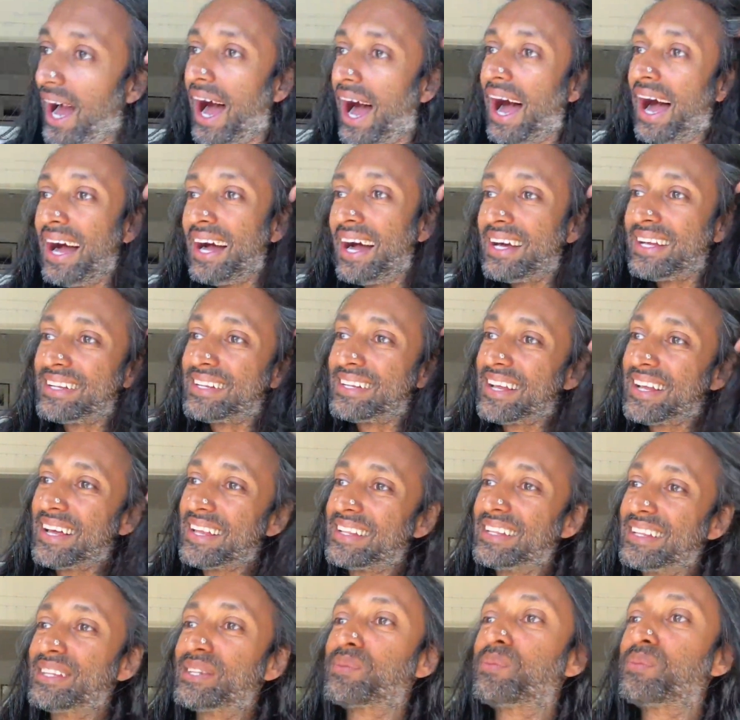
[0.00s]
And
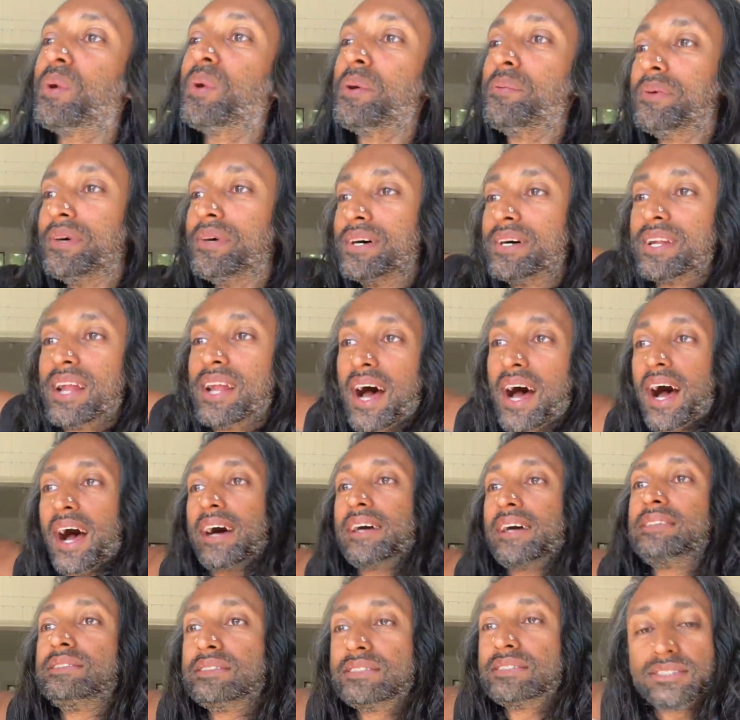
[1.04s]
this woman
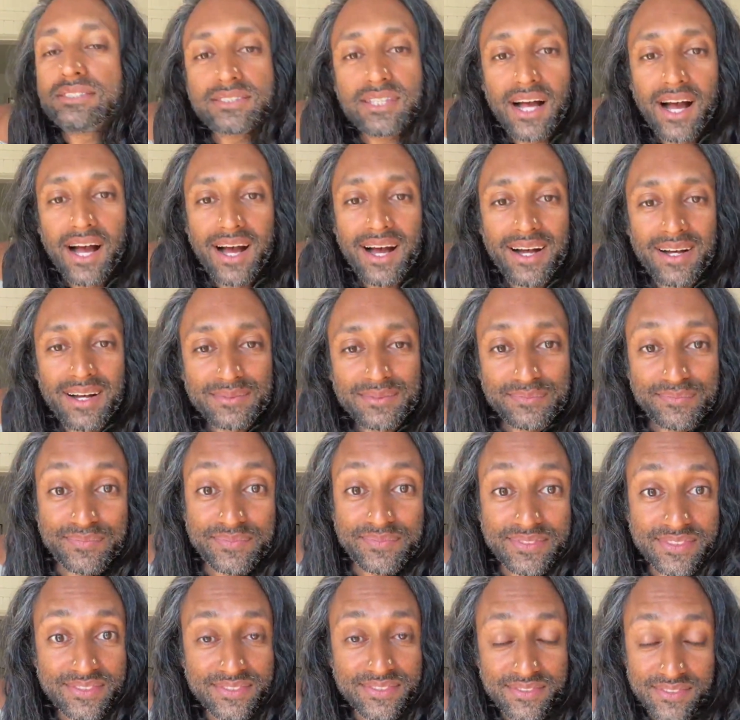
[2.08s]

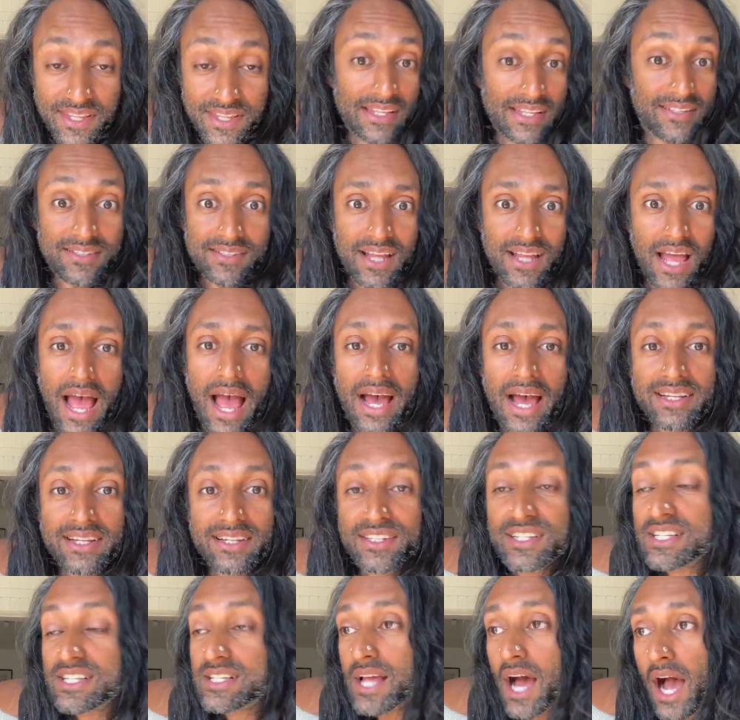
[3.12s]
had a
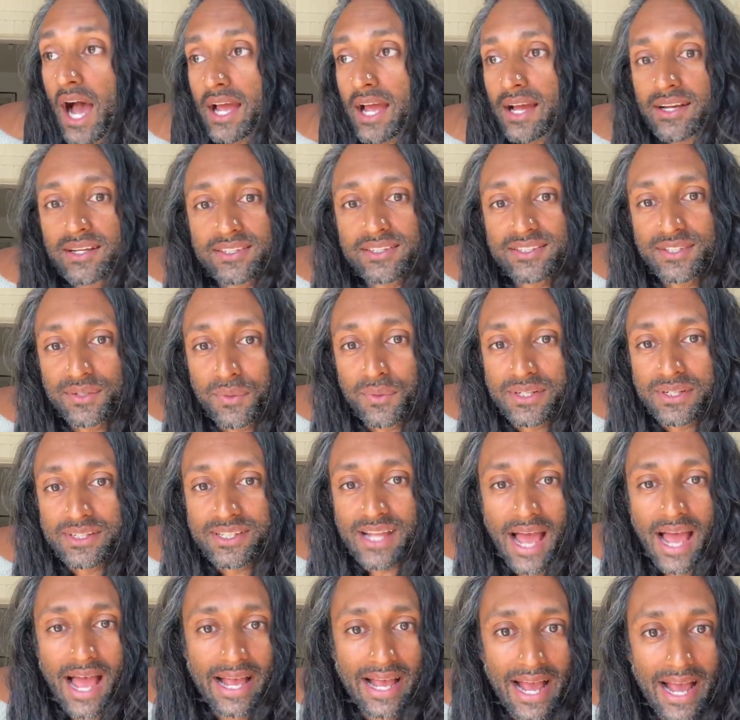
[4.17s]
desire. She wanted
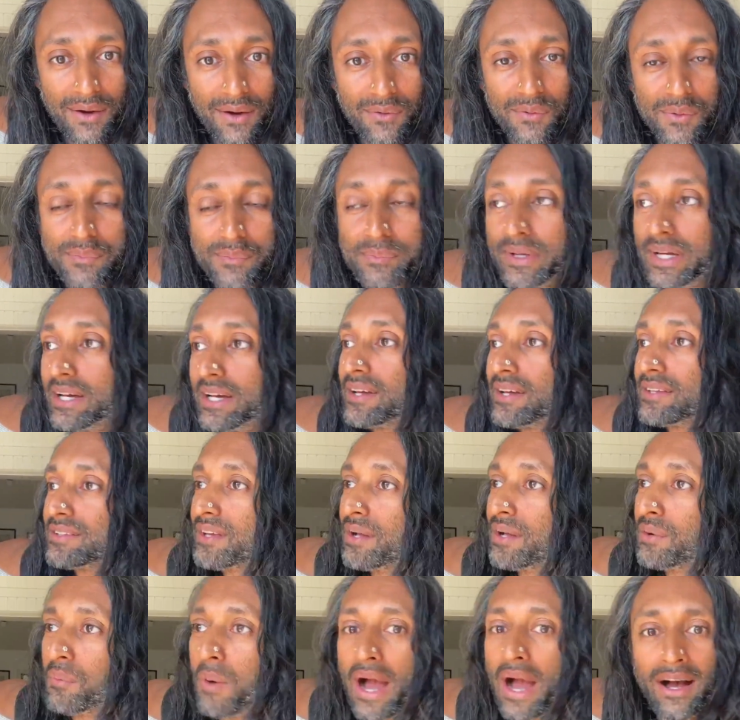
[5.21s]
to hang out with me, and I was
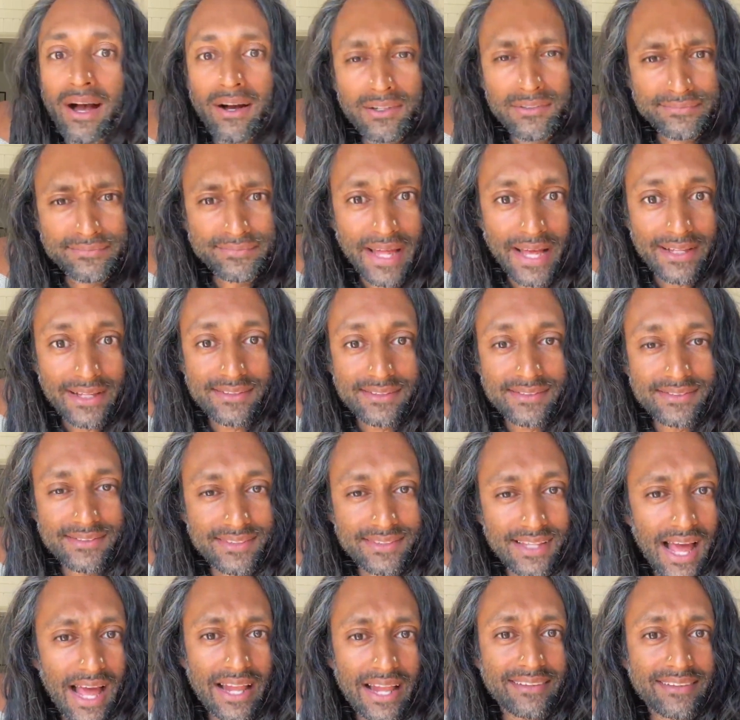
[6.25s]
like, "Wow, that
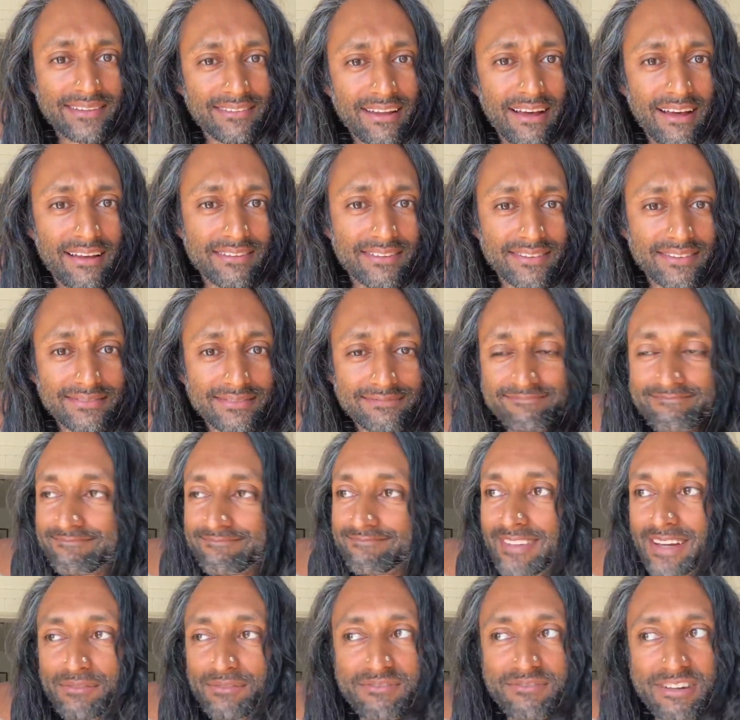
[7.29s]

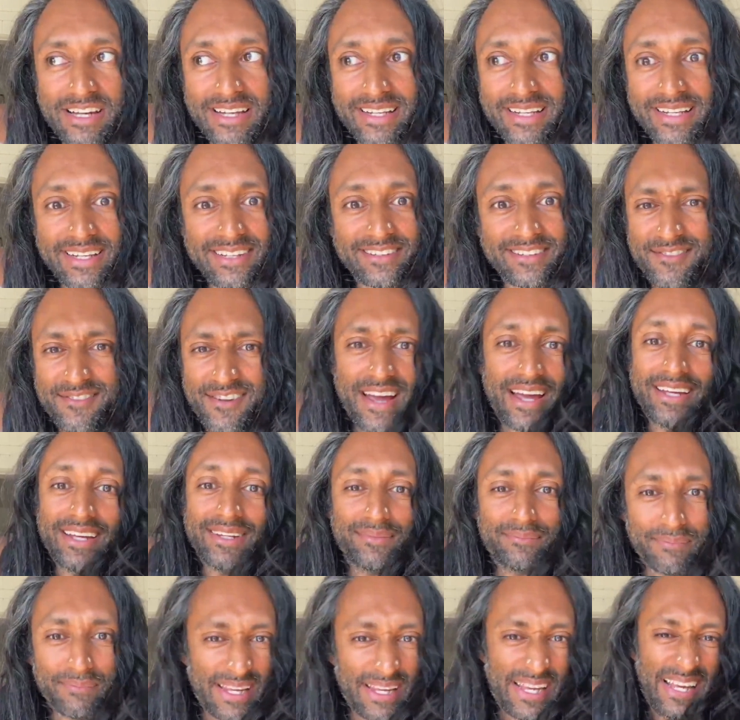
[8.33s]
really
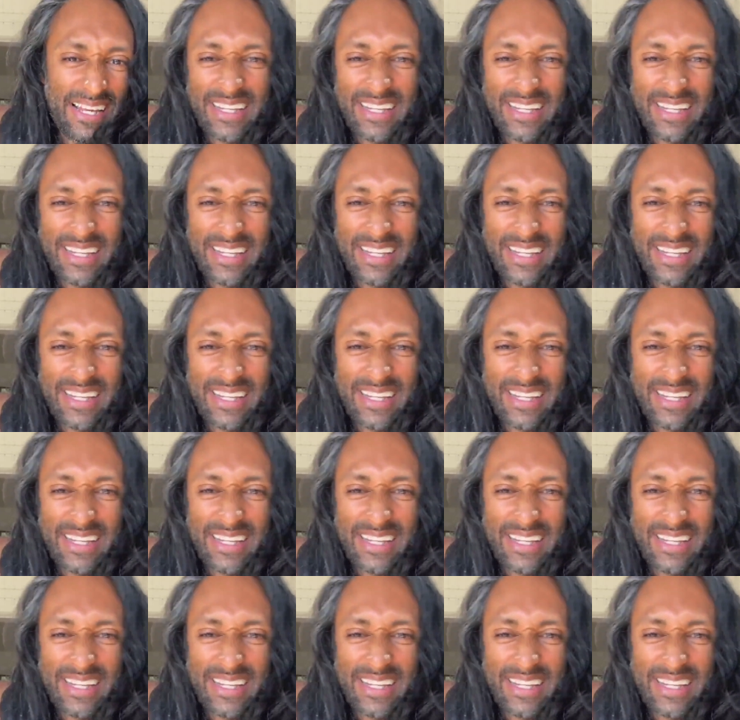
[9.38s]
great. Me,